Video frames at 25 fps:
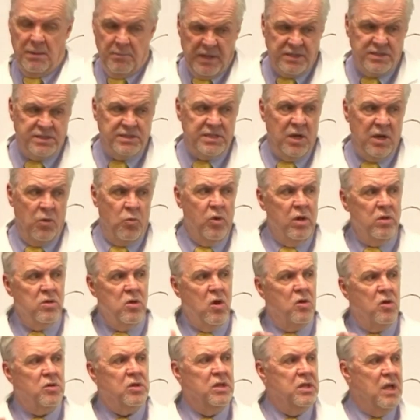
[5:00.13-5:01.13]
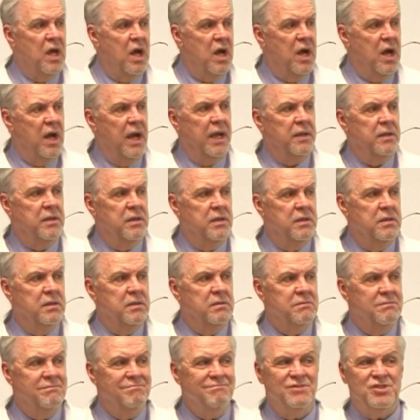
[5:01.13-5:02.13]
means somewhere along the line,
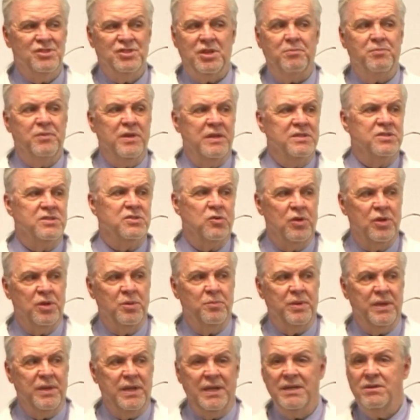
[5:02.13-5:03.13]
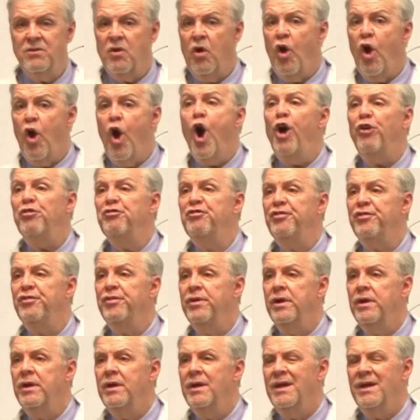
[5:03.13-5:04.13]
something's going to be off.
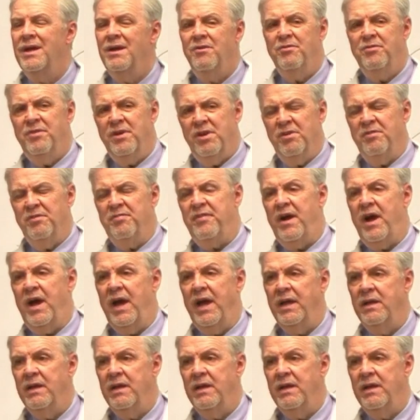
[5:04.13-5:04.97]
Verify.